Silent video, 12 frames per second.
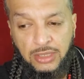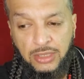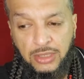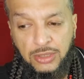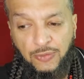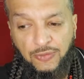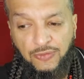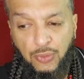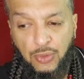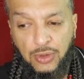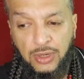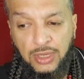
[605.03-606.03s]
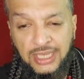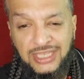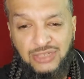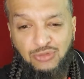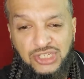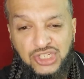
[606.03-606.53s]
the 4 is
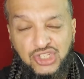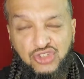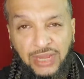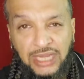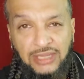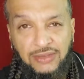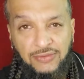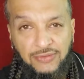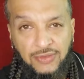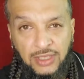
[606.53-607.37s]
restrictive.